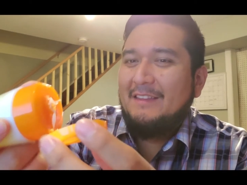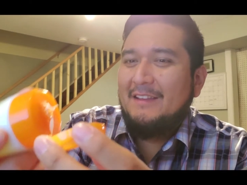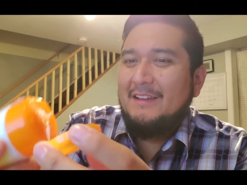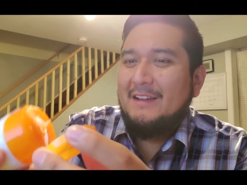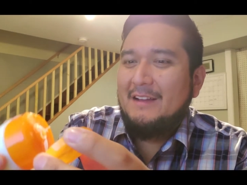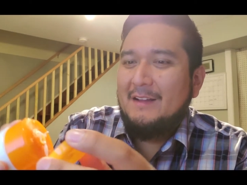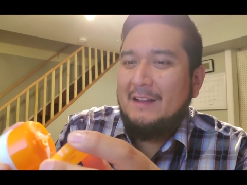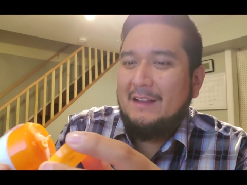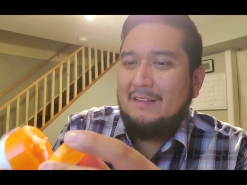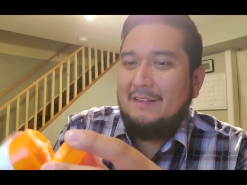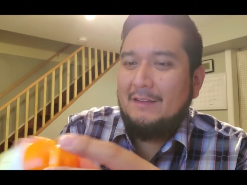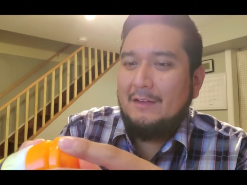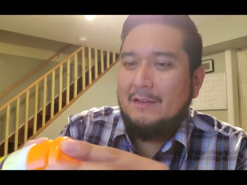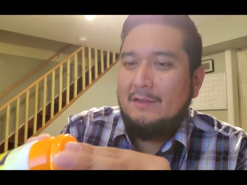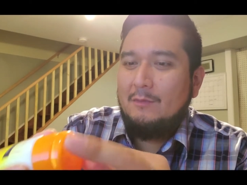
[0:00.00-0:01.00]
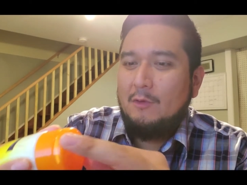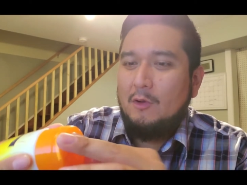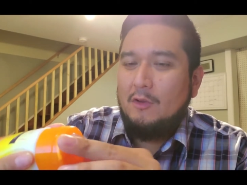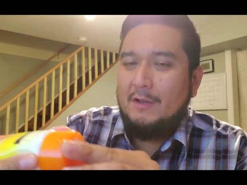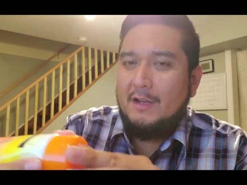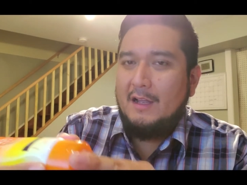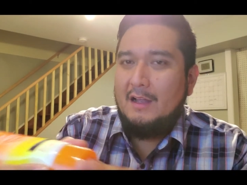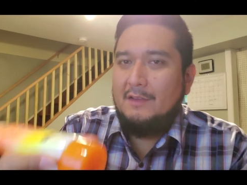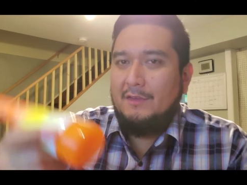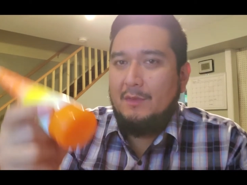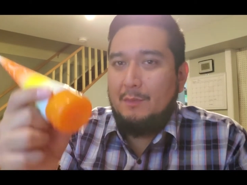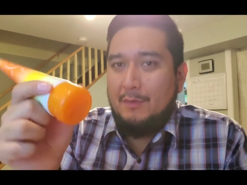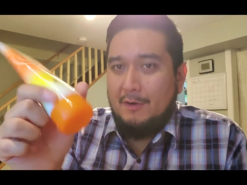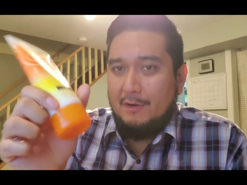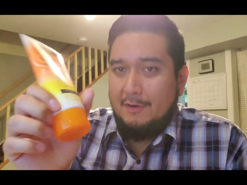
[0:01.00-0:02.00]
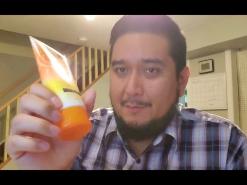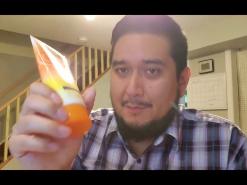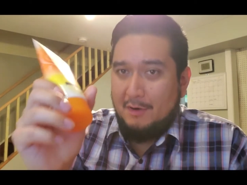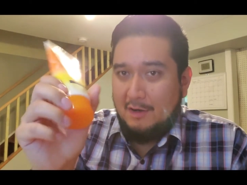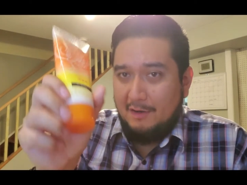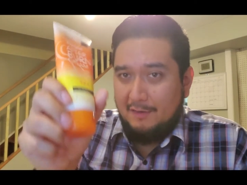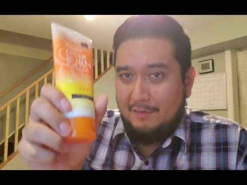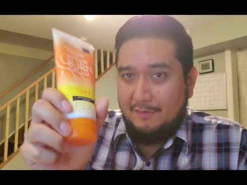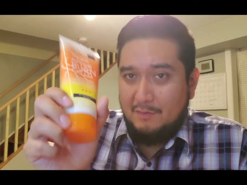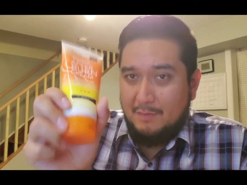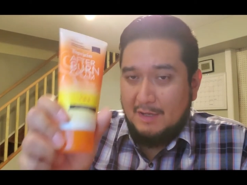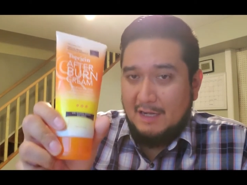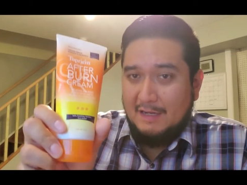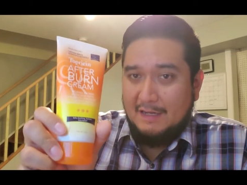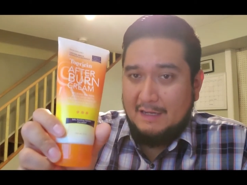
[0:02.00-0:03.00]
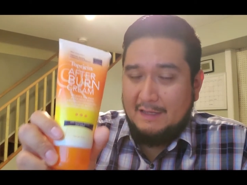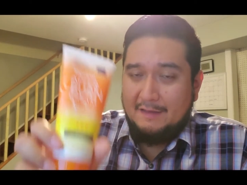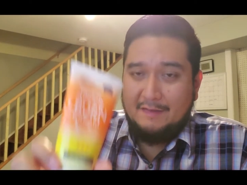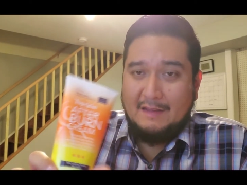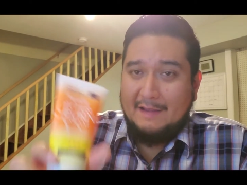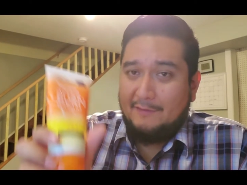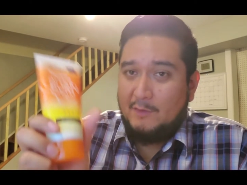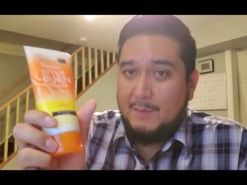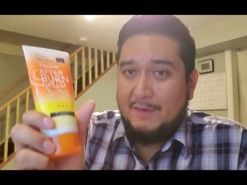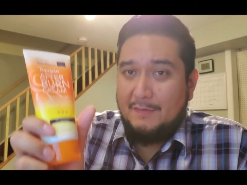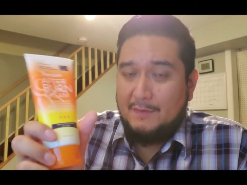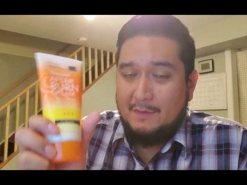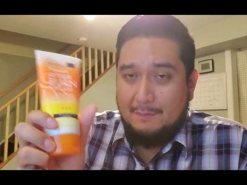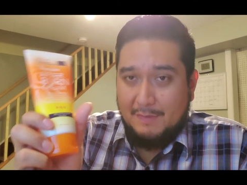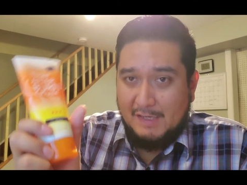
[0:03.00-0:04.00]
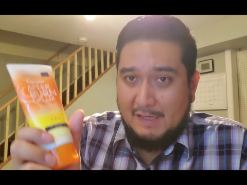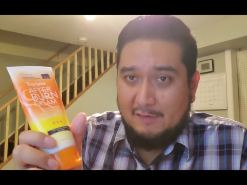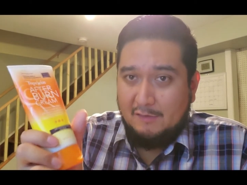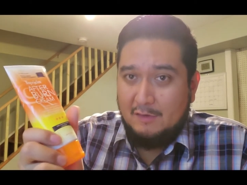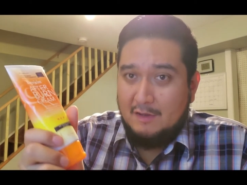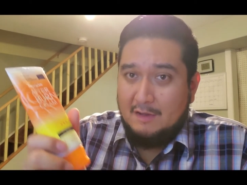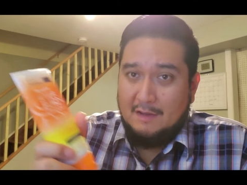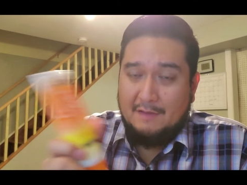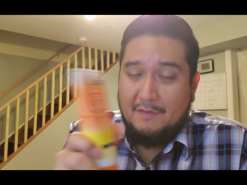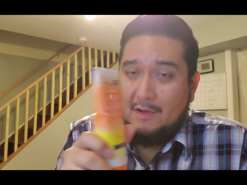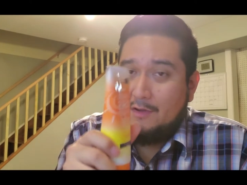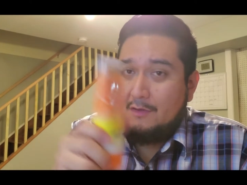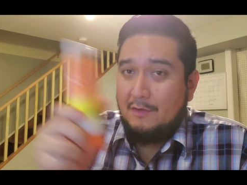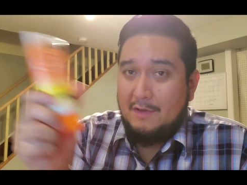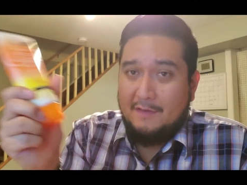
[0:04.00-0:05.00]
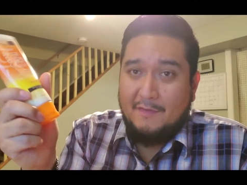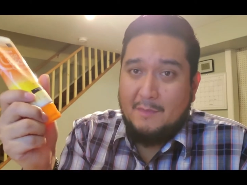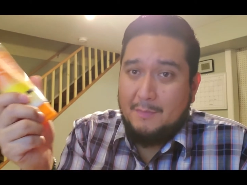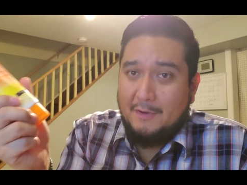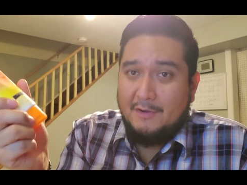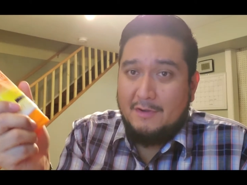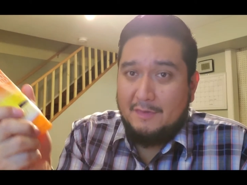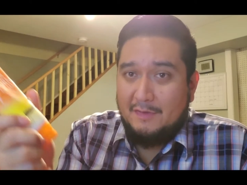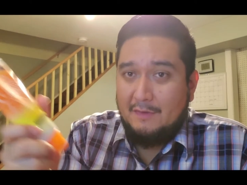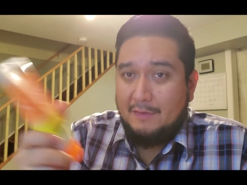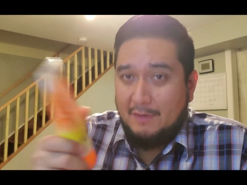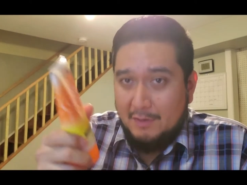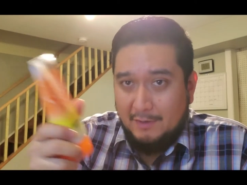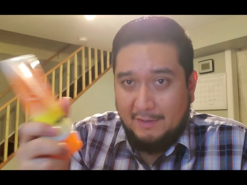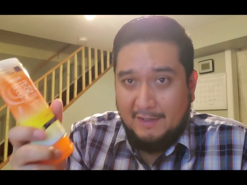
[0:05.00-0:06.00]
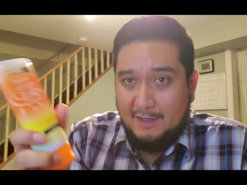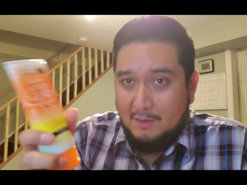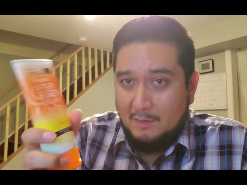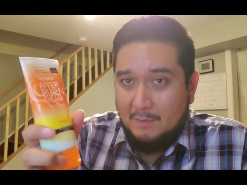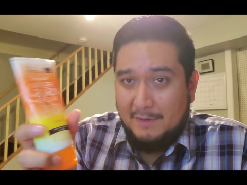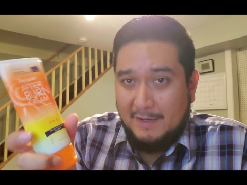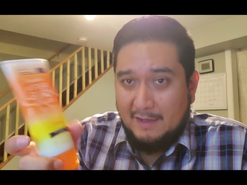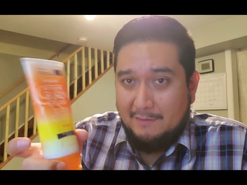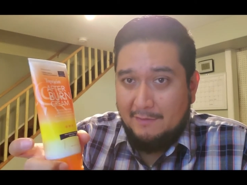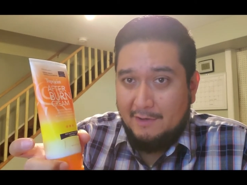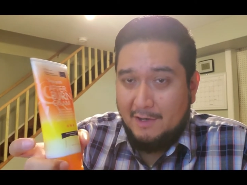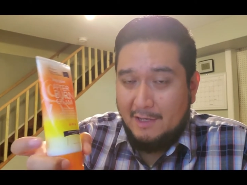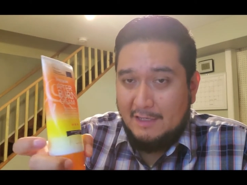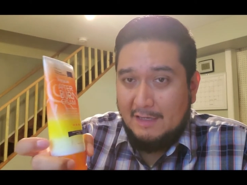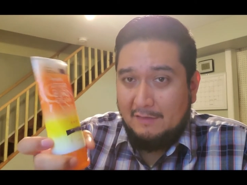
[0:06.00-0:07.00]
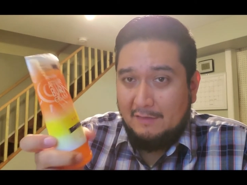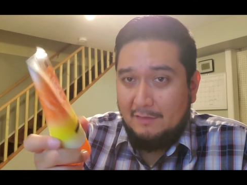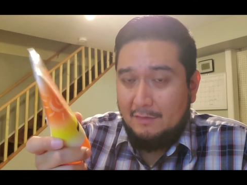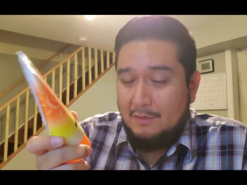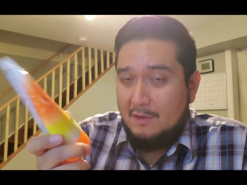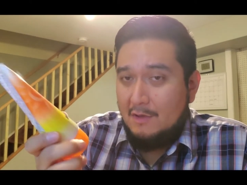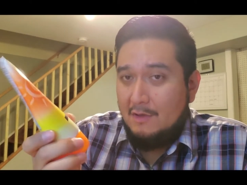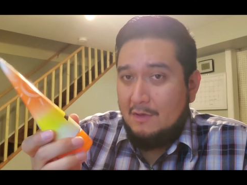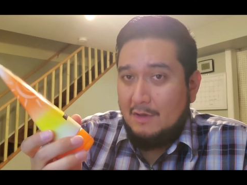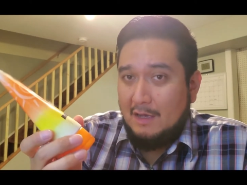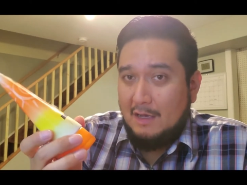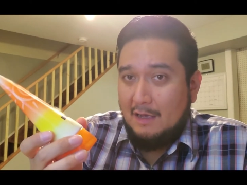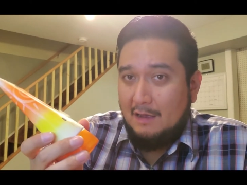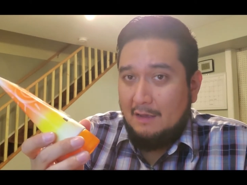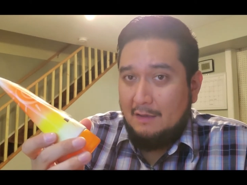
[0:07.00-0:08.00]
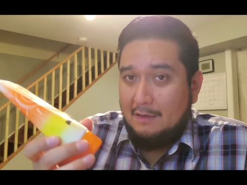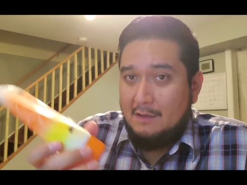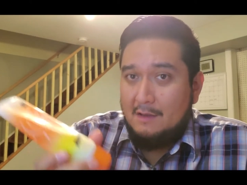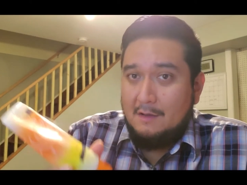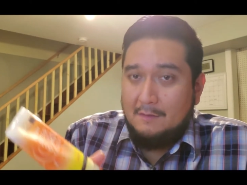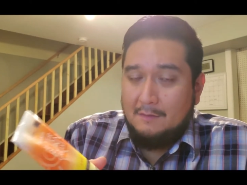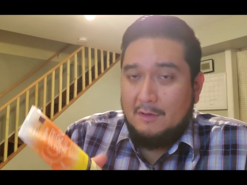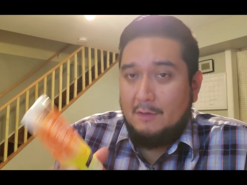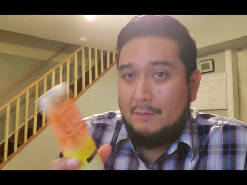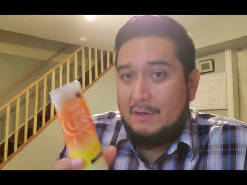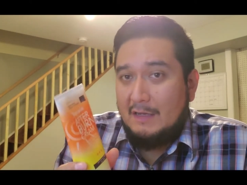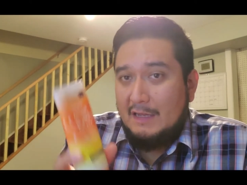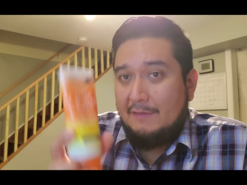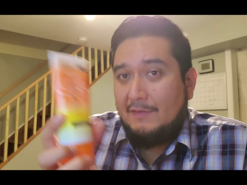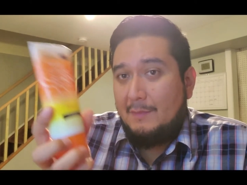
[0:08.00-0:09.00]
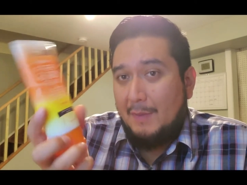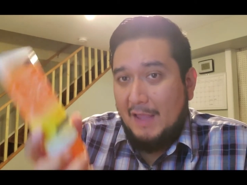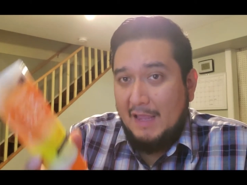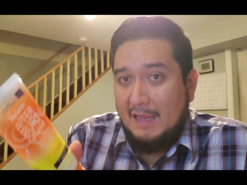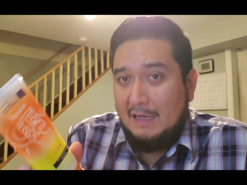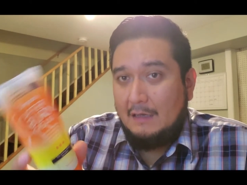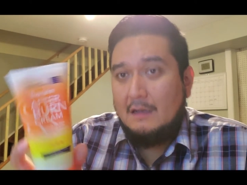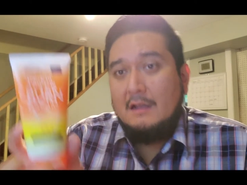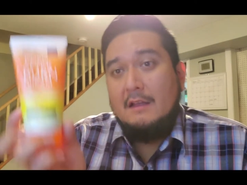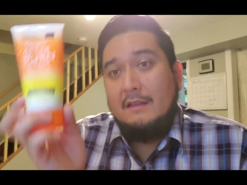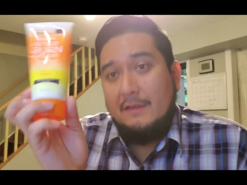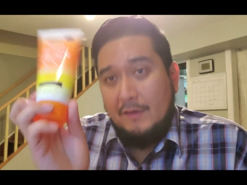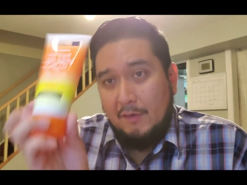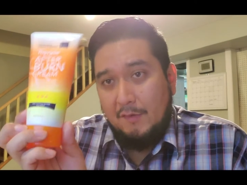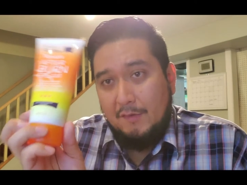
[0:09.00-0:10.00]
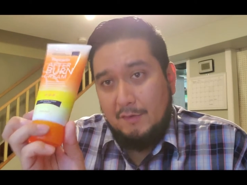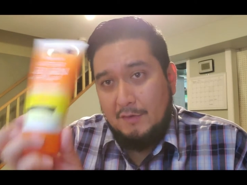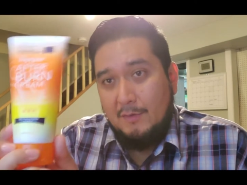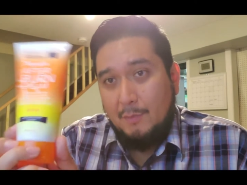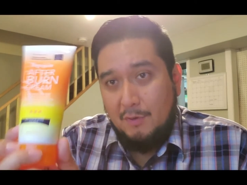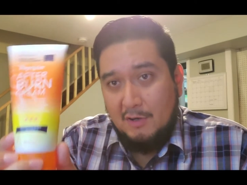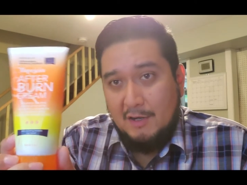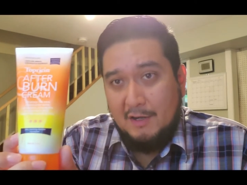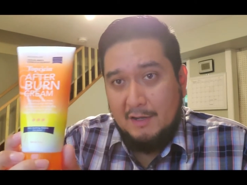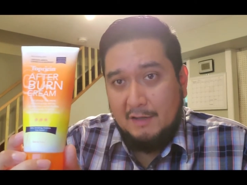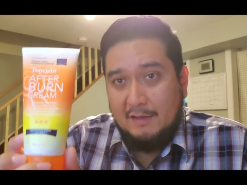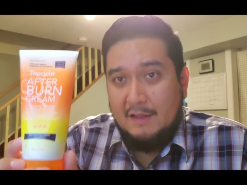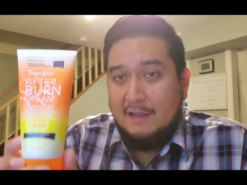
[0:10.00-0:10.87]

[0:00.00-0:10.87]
like I said, you just roll it on to burn parts of your body. It doesn't have to be from the beach. If you burn yourself cooking or whatever, you need to relieve the pain. This is a good product.